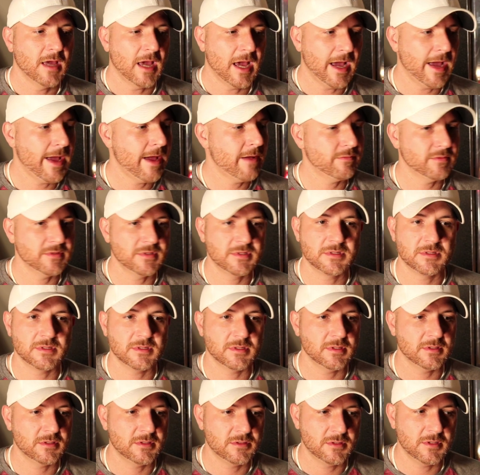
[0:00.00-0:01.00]
I was
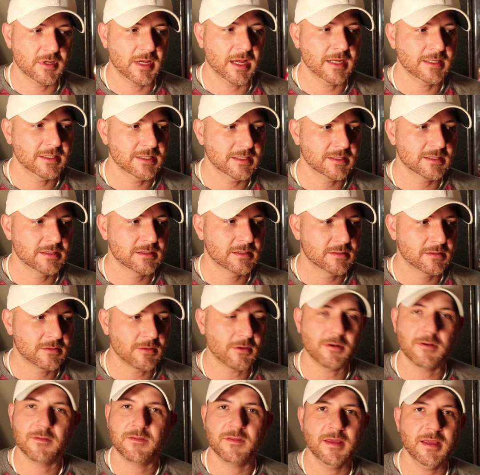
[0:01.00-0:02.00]
I just
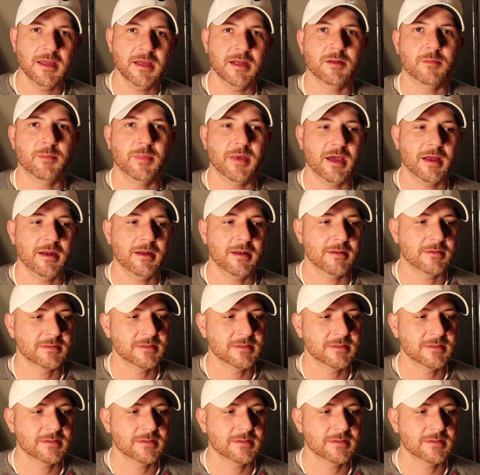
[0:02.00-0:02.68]
started thinking about it.